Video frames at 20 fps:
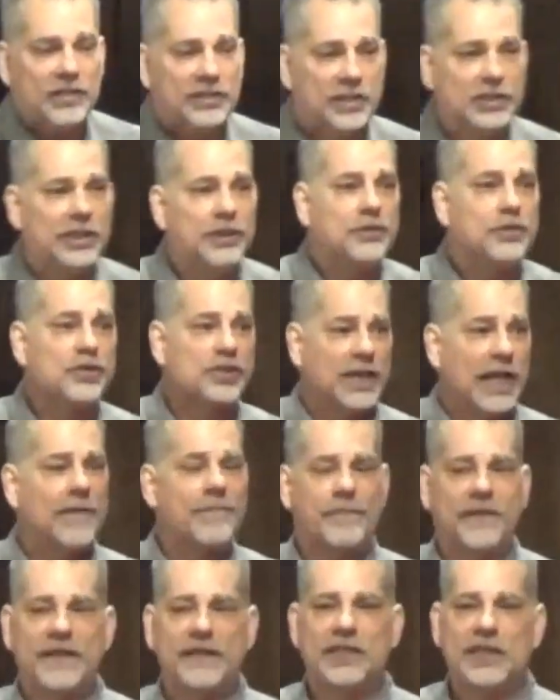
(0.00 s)
to do
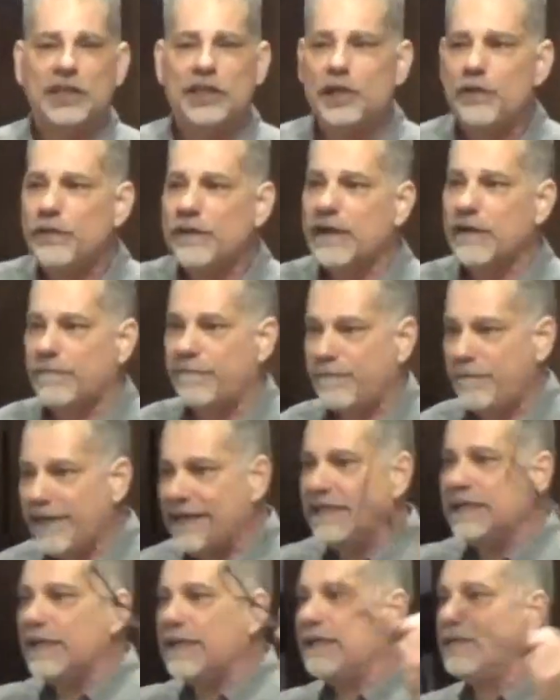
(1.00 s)
something to you that
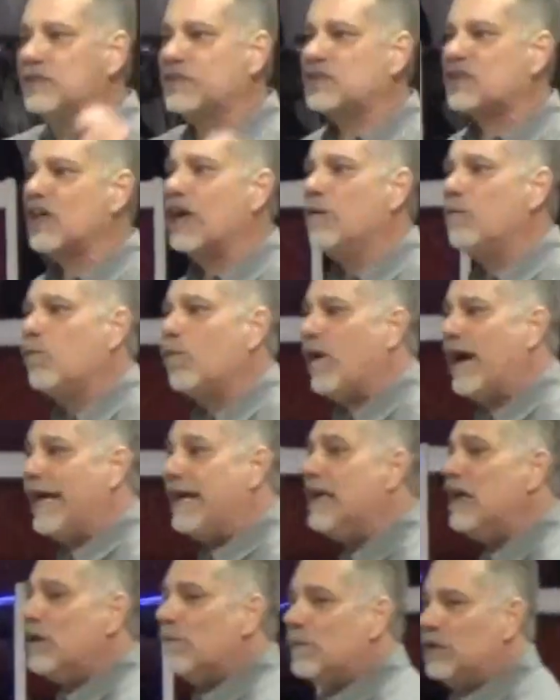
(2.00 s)
offended in some way.